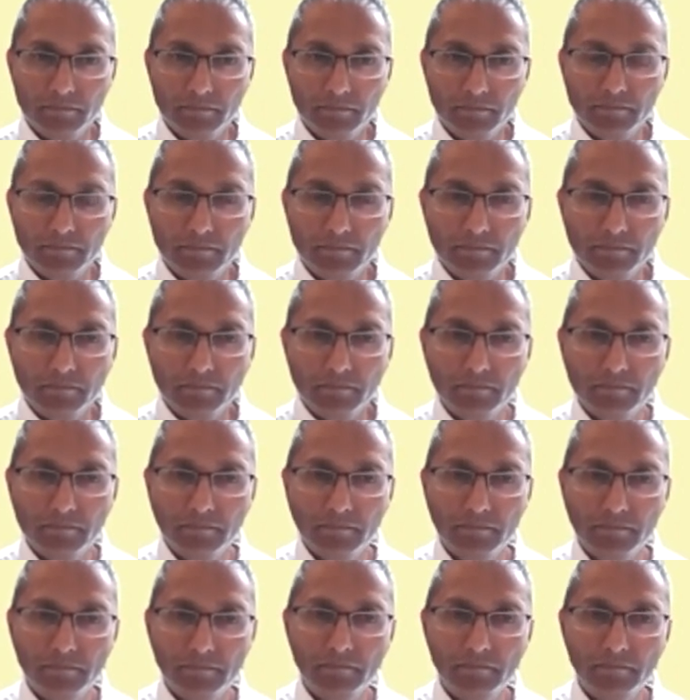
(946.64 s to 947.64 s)

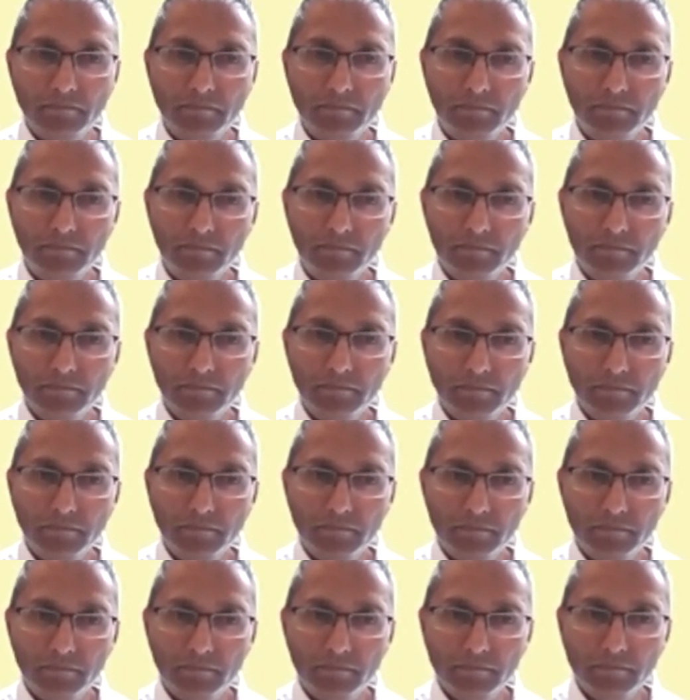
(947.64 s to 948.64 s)

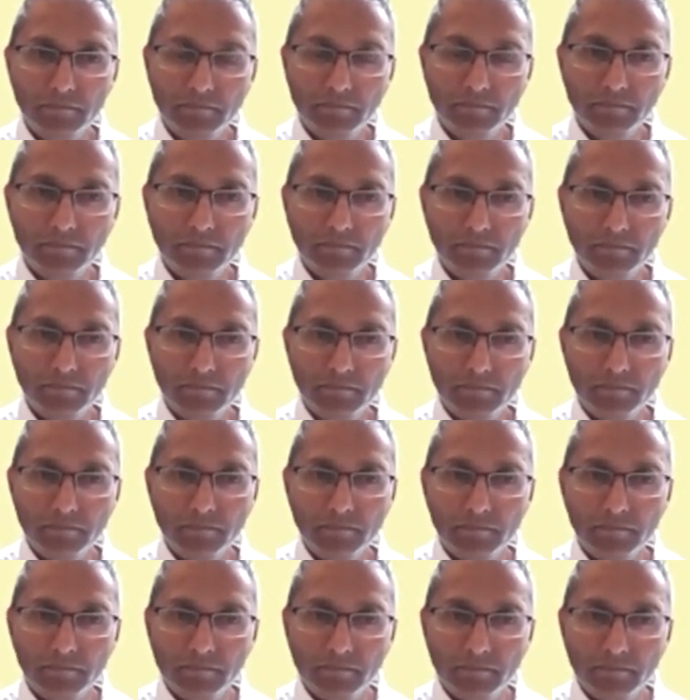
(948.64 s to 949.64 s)

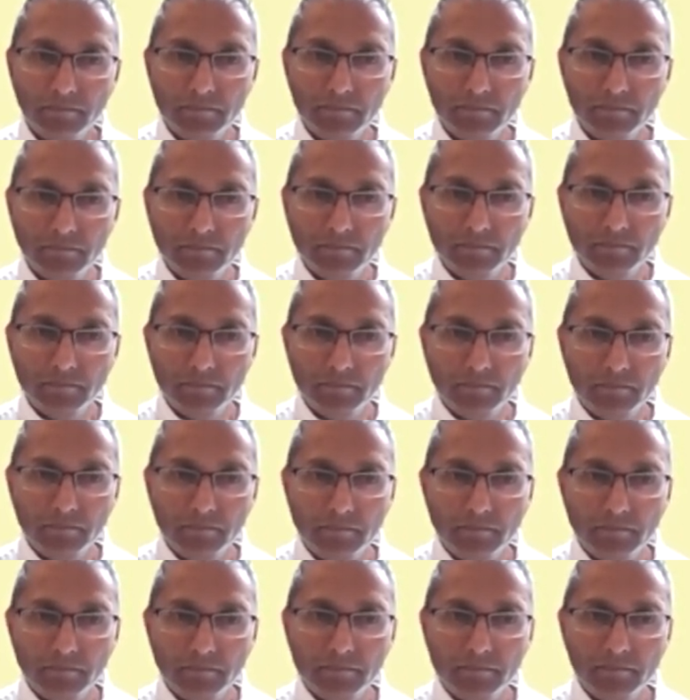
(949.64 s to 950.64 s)

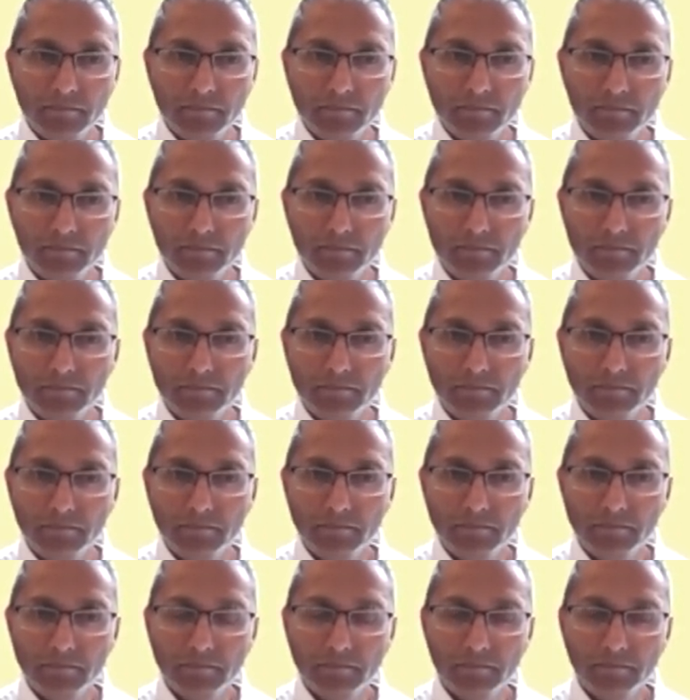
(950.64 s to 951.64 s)

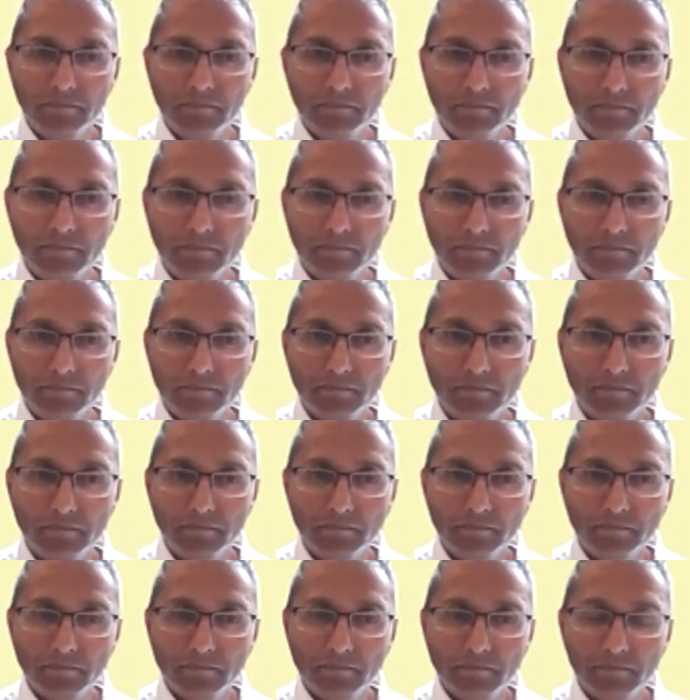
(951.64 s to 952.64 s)

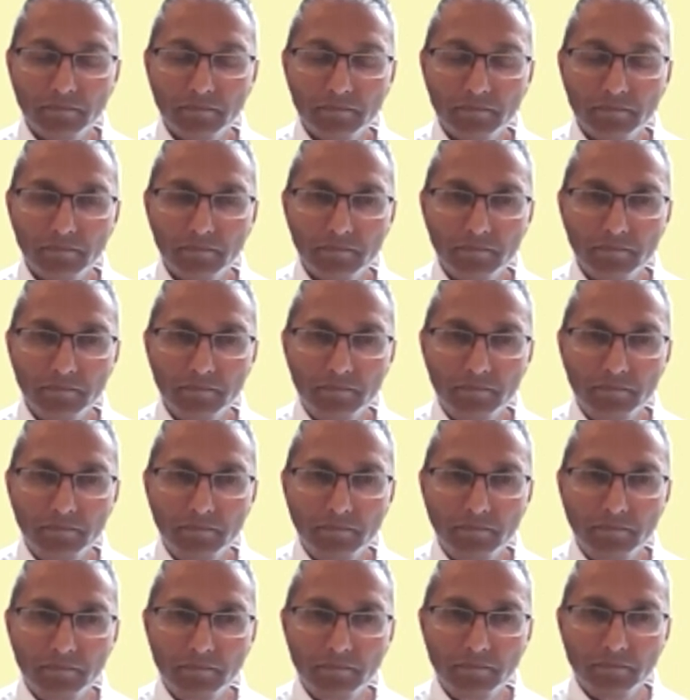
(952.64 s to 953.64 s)

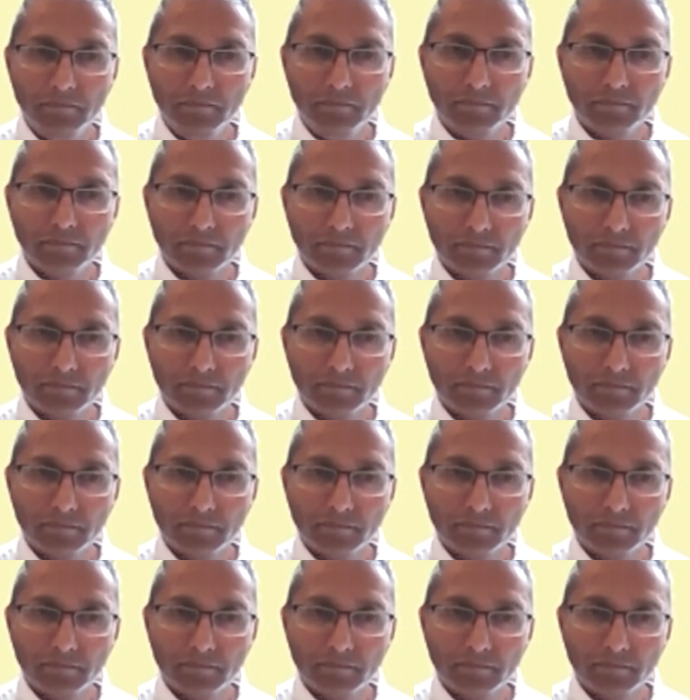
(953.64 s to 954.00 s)
The person shown says nothing.